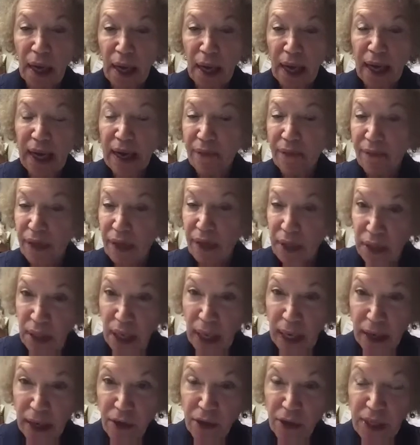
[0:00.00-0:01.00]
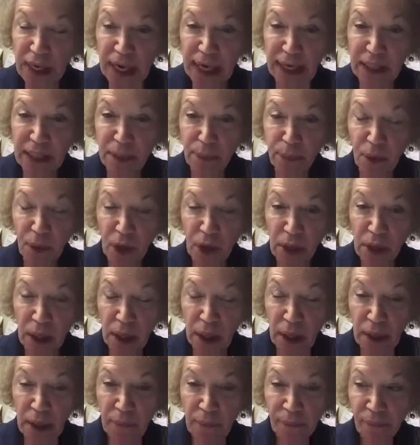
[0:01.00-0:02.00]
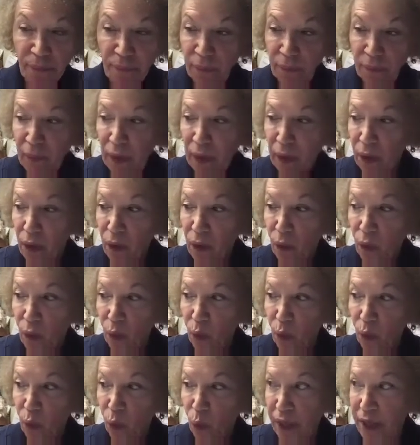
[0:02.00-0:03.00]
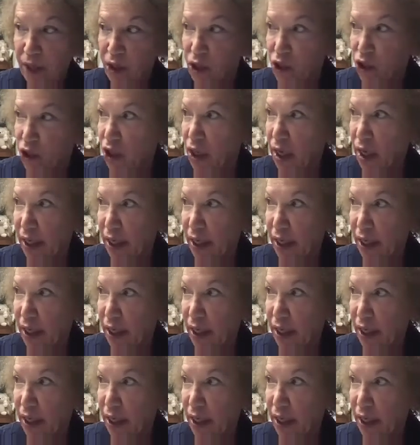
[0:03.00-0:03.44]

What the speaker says: I have an entire textbook which